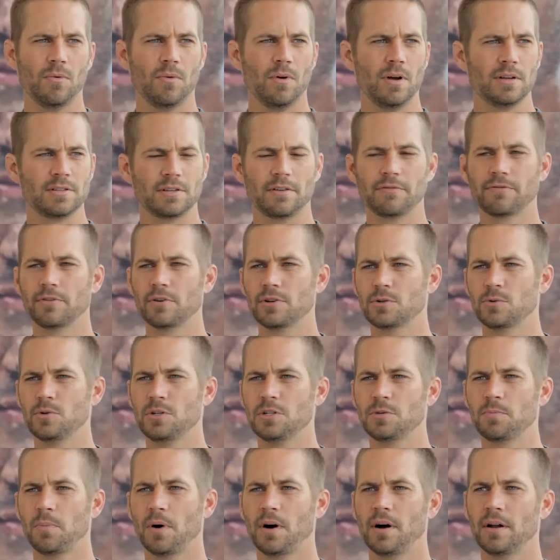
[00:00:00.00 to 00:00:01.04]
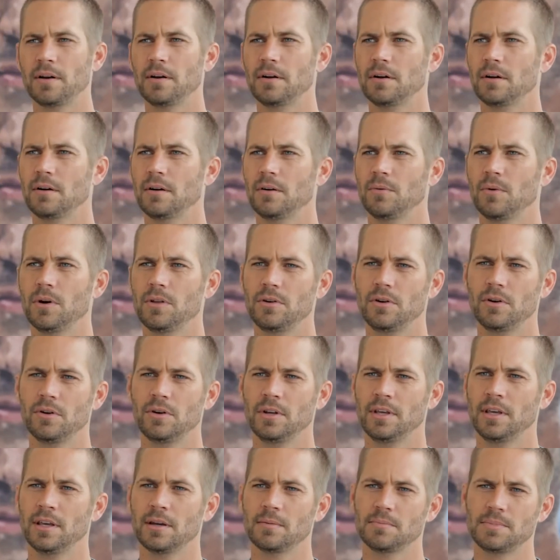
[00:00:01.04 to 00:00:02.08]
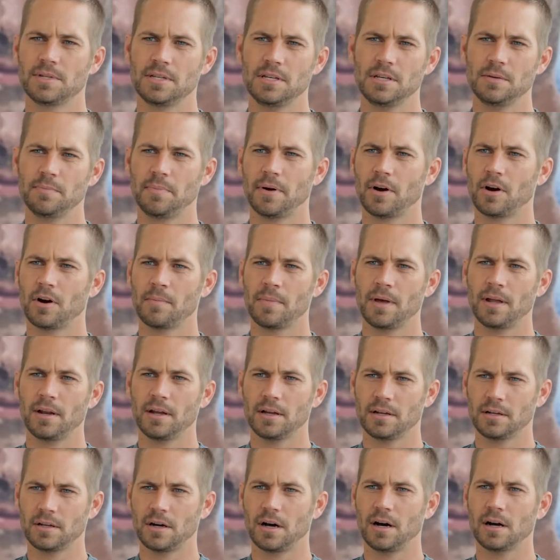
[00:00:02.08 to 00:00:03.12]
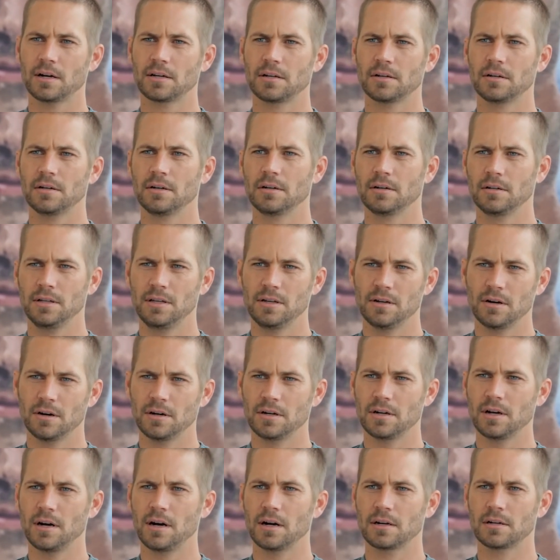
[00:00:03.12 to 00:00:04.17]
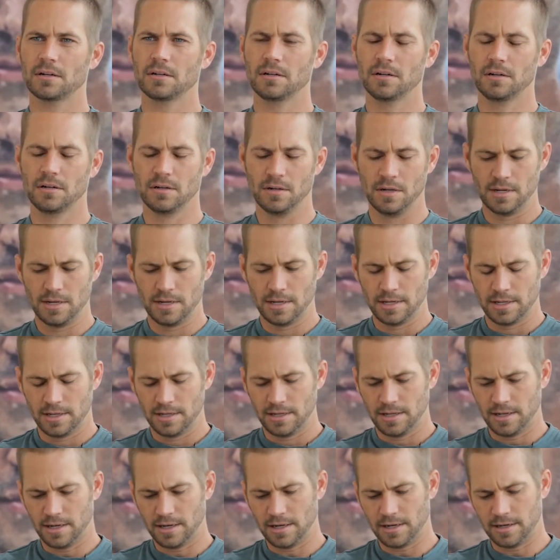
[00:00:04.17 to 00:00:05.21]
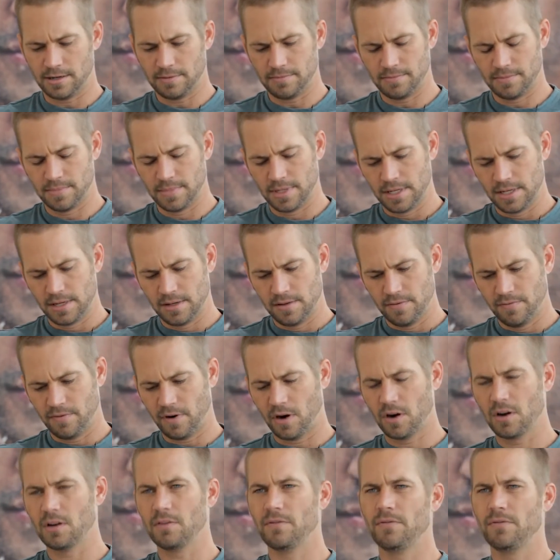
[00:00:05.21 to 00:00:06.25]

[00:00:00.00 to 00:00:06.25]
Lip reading: As a first responder, whether you're EMT, paramedic, doctor, ER doctor, Very